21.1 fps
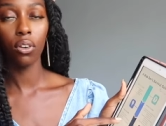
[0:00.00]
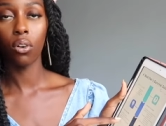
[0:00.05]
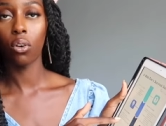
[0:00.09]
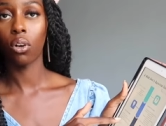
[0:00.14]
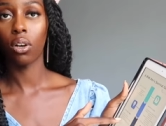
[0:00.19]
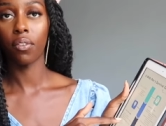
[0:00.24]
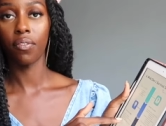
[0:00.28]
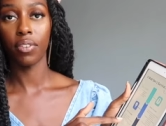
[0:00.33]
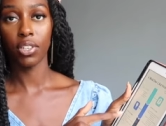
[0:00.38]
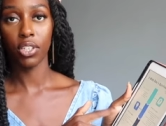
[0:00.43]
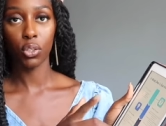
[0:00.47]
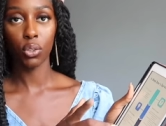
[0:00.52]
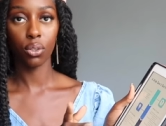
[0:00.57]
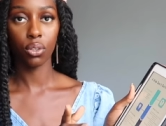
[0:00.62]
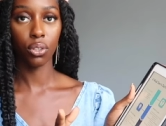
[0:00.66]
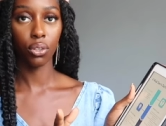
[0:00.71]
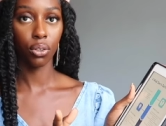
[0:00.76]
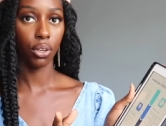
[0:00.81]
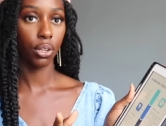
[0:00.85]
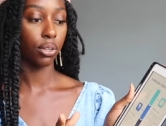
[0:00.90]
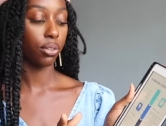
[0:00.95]
or Visual
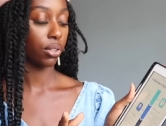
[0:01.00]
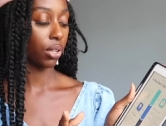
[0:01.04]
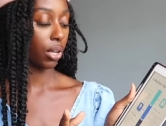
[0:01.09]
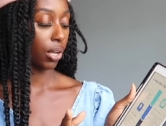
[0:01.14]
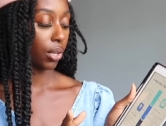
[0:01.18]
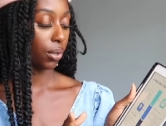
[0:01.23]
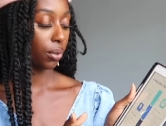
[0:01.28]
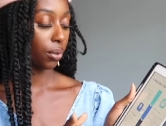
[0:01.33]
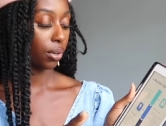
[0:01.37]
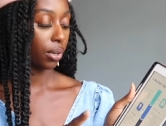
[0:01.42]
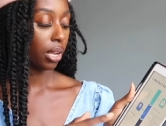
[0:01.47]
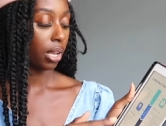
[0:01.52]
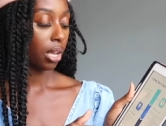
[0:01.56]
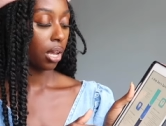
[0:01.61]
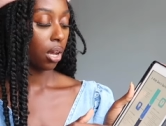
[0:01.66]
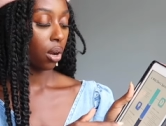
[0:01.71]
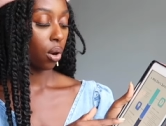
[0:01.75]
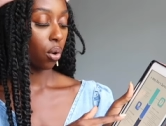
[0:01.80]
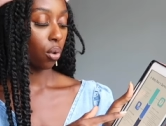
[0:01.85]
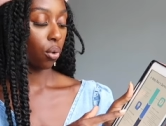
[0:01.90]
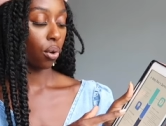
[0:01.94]
Studio Code
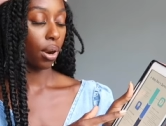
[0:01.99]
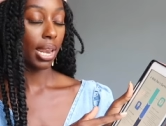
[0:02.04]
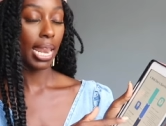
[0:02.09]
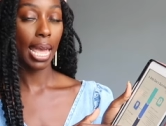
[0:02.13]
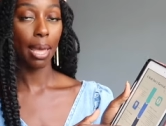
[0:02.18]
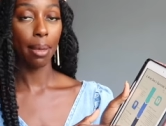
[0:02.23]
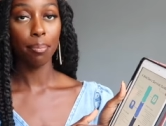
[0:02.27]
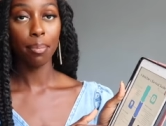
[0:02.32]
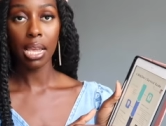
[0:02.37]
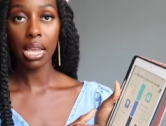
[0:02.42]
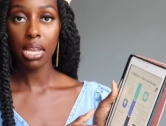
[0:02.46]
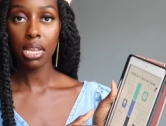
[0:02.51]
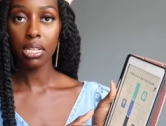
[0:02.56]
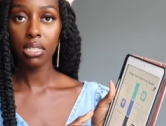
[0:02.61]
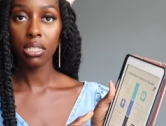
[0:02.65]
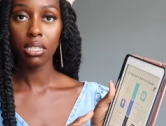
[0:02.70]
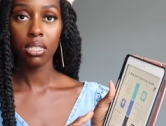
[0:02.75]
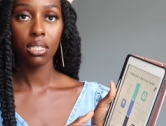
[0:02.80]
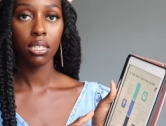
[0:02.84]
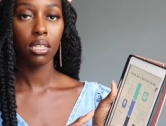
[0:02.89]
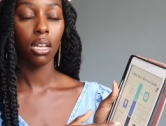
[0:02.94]
or
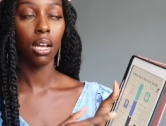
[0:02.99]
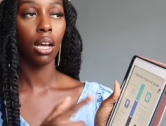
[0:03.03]
NetBeans.